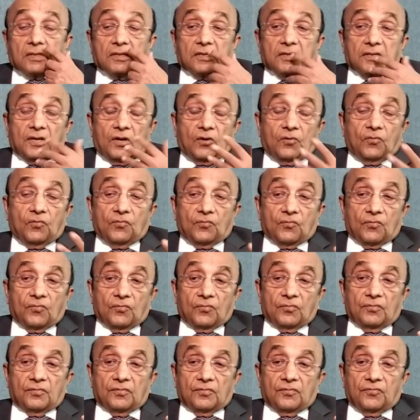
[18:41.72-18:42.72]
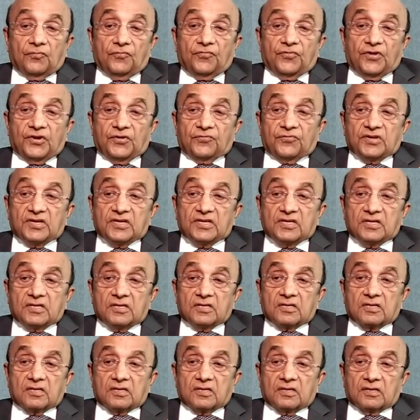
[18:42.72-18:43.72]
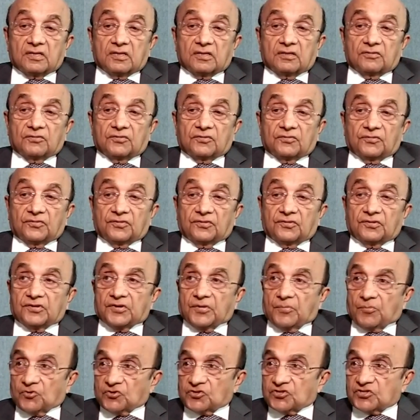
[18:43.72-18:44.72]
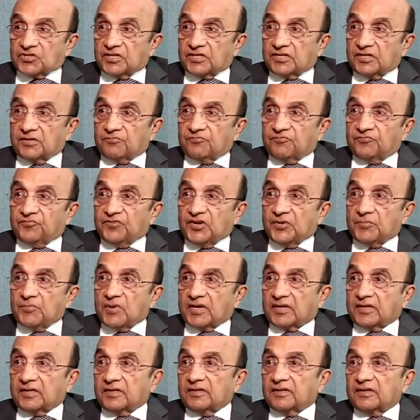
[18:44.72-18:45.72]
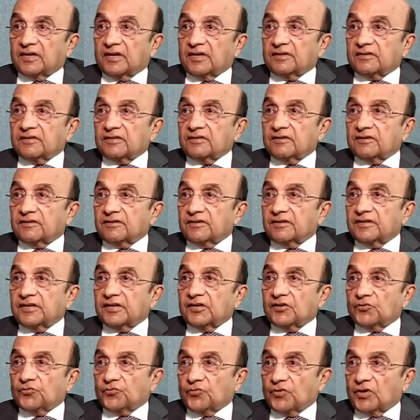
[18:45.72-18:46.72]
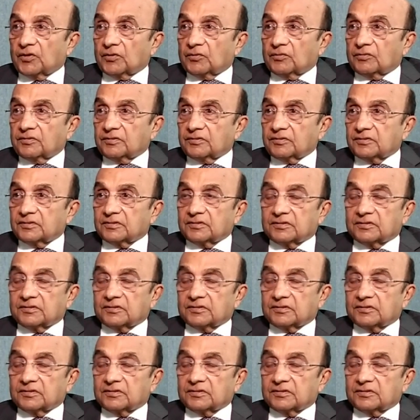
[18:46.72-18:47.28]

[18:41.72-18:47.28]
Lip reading: Now, when we demonstrated way back in 1912,